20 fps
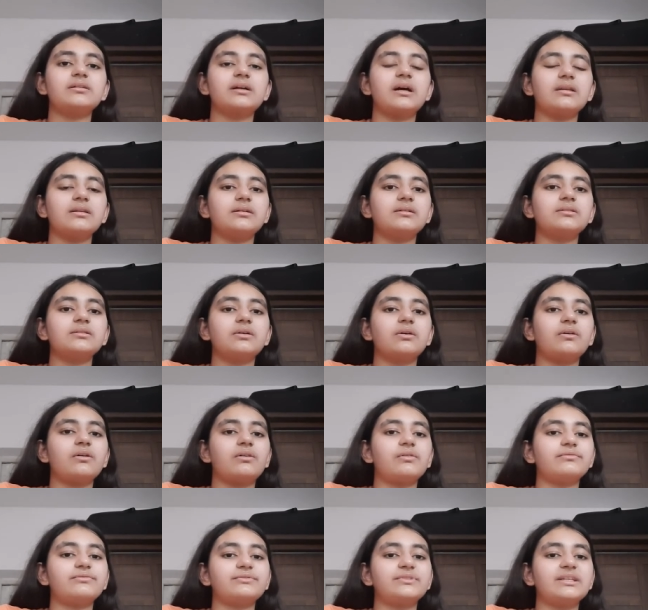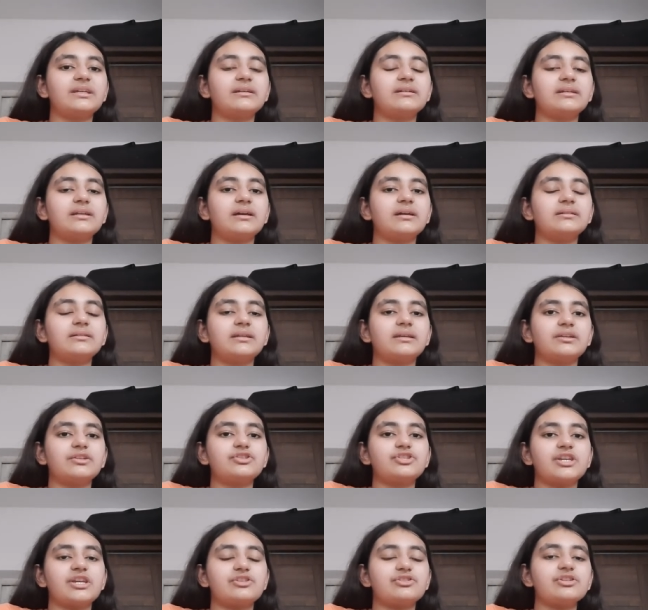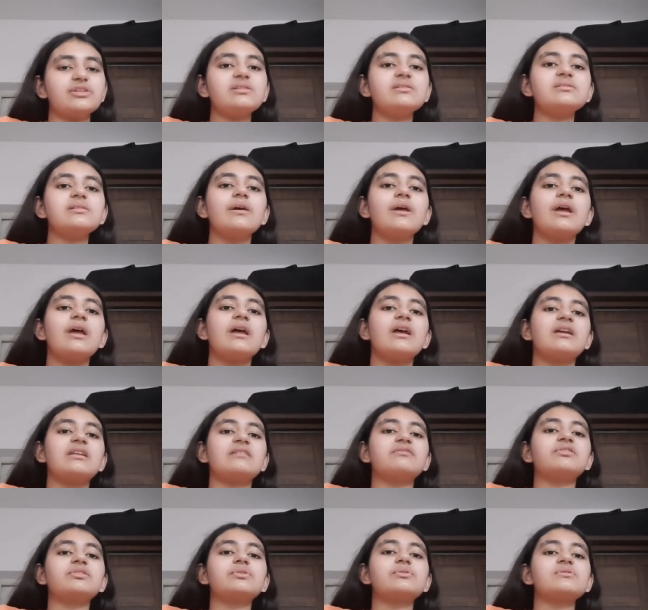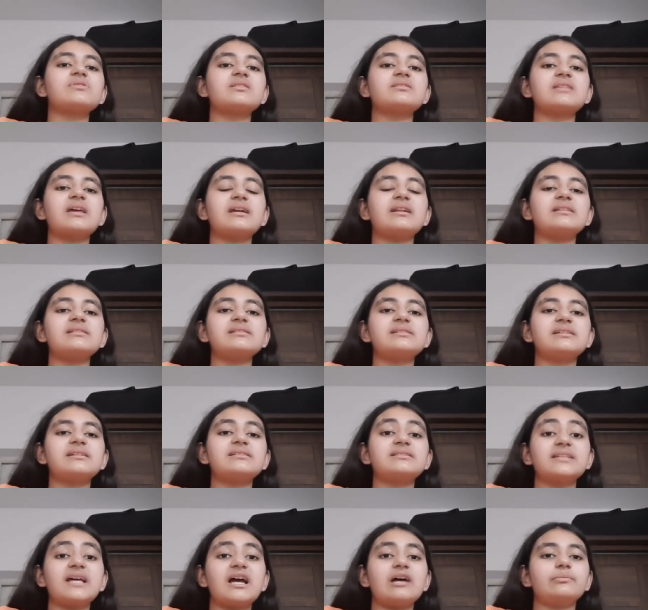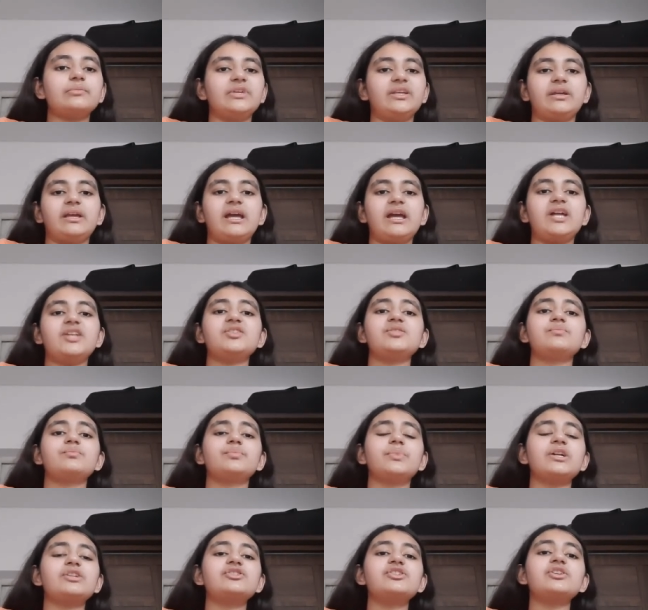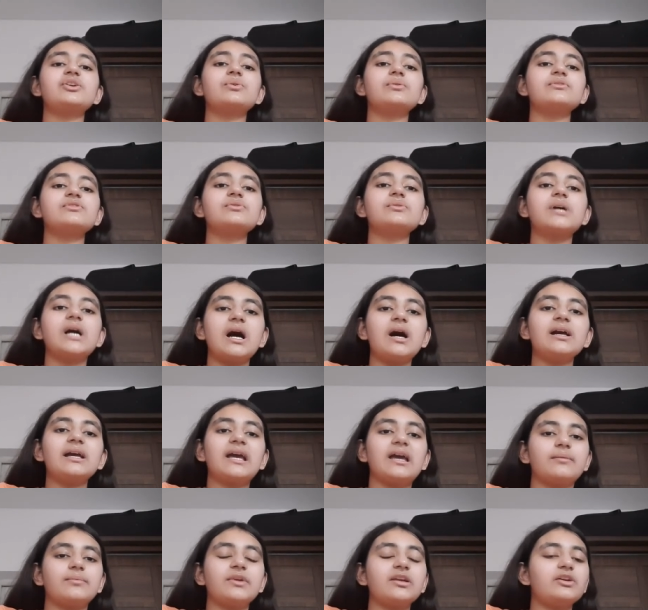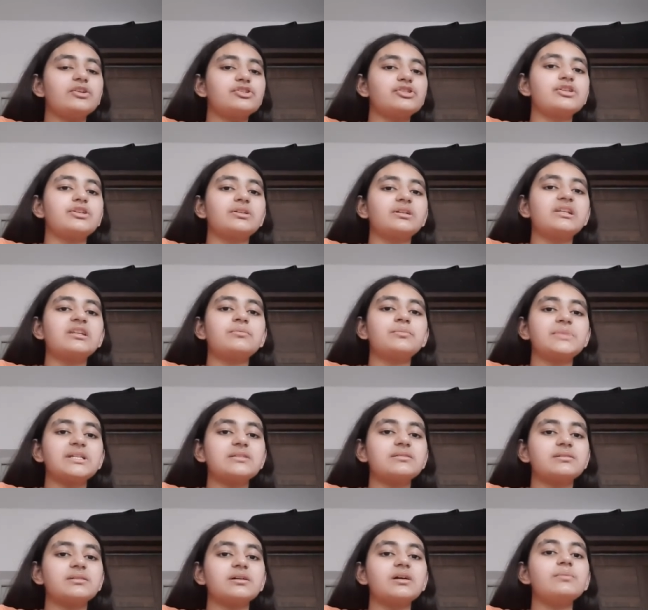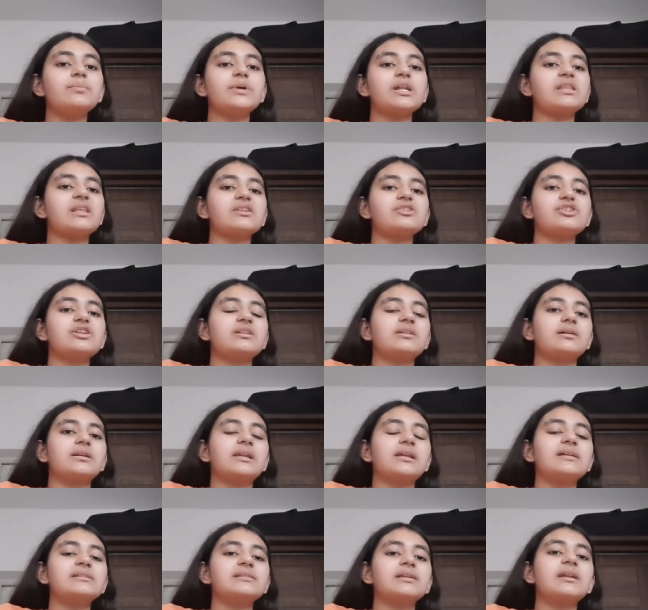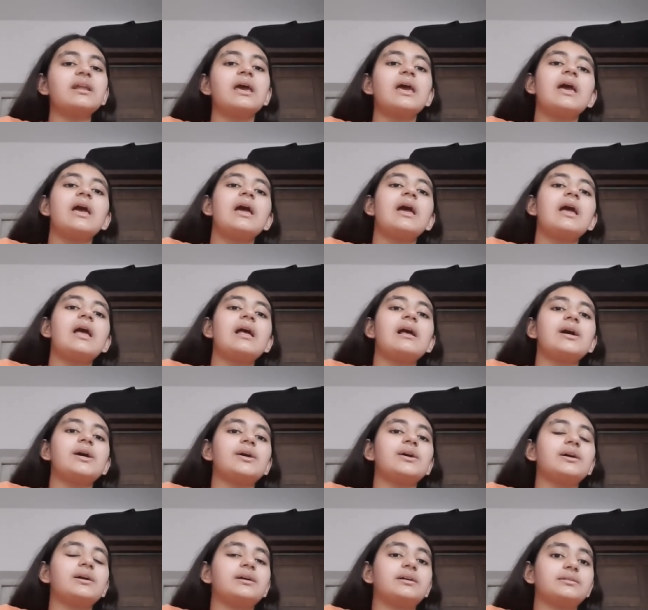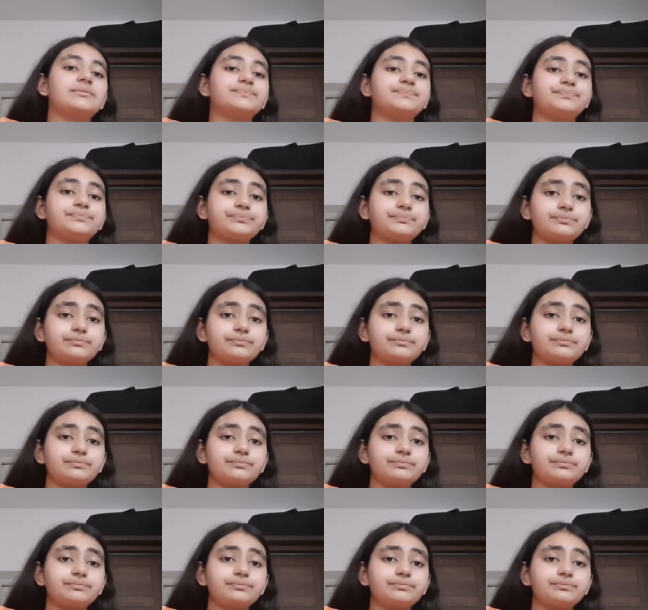color of the entire thing changes raven goes inside and sees abby and but she goes to hug abby because she really missed her but then she realized that um,